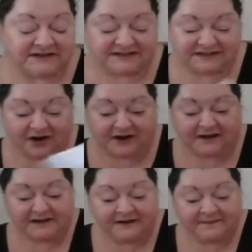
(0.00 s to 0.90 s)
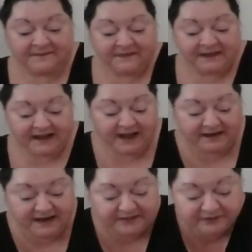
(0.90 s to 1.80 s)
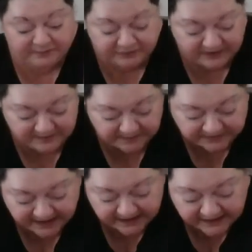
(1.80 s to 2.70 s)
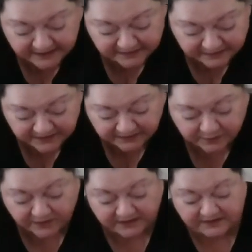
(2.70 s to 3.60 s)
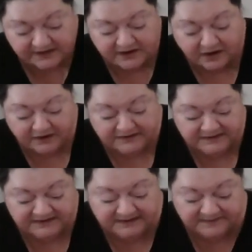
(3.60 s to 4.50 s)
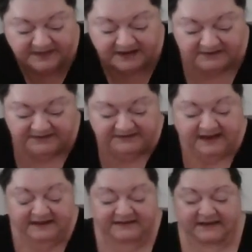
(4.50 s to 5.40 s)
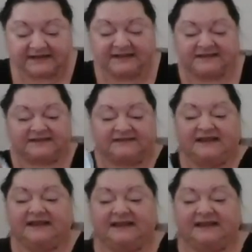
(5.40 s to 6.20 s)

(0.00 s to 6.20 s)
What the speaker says: started another preemie blanket with one of the yarns that you sent, and this